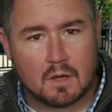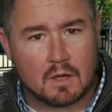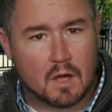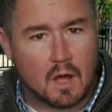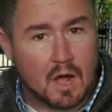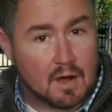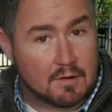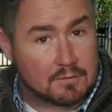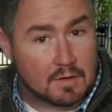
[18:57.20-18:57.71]

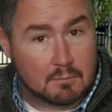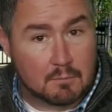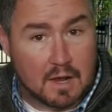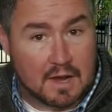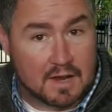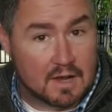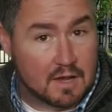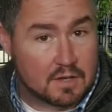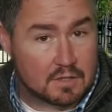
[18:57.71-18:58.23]
Often my
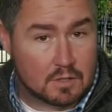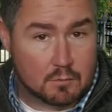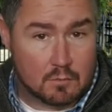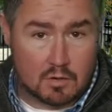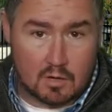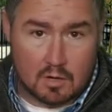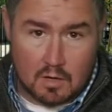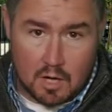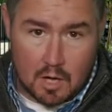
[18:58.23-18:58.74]

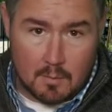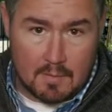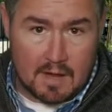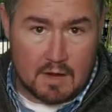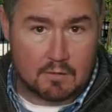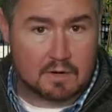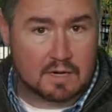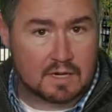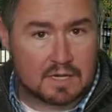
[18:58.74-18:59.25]
customer will come
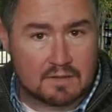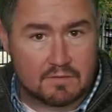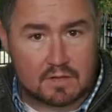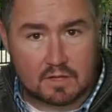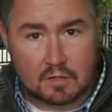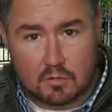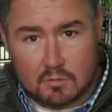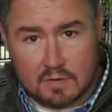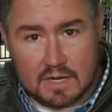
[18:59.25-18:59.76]
out and
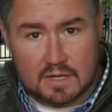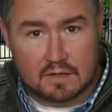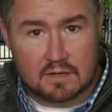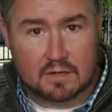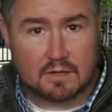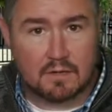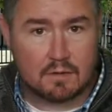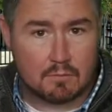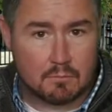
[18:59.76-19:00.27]
even greet
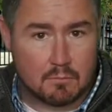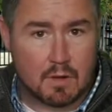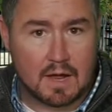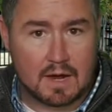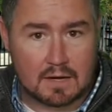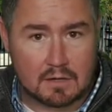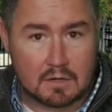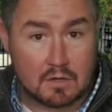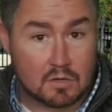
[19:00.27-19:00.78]

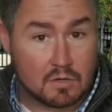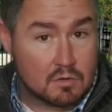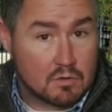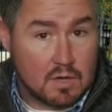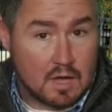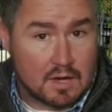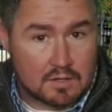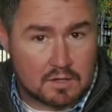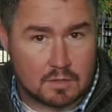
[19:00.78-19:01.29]
my new
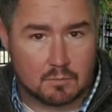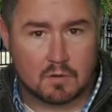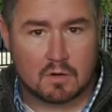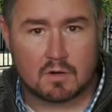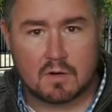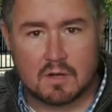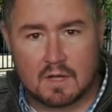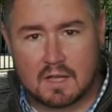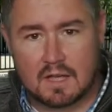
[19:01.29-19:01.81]
customer
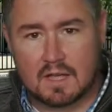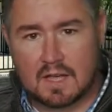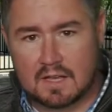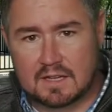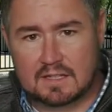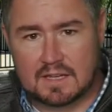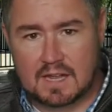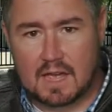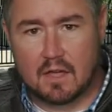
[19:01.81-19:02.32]

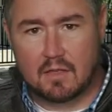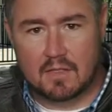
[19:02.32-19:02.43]
and tell